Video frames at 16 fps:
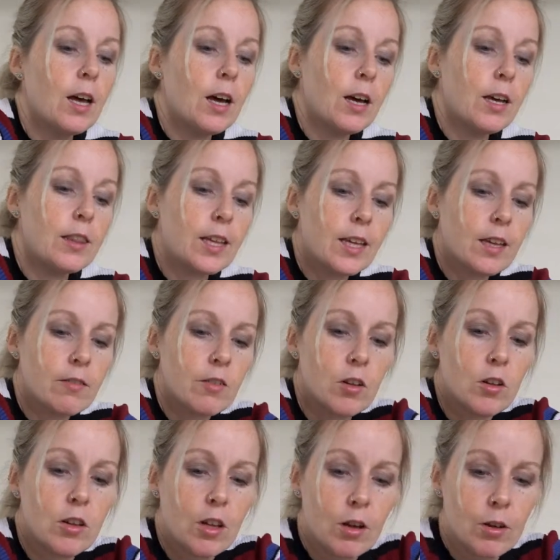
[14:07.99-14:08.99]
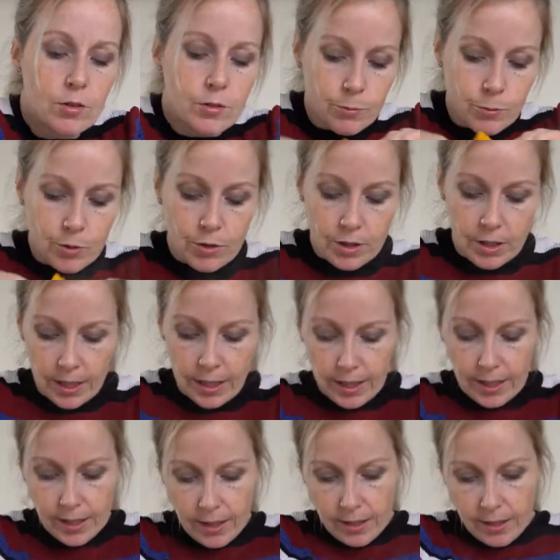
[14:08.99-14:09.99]
I think I've got loads more than that
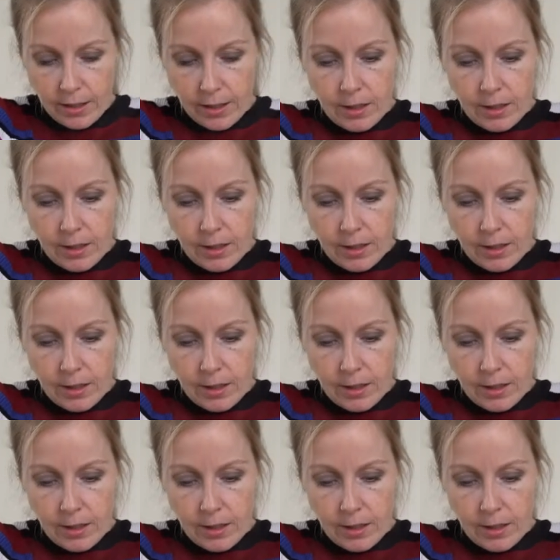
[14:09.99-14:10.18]
here.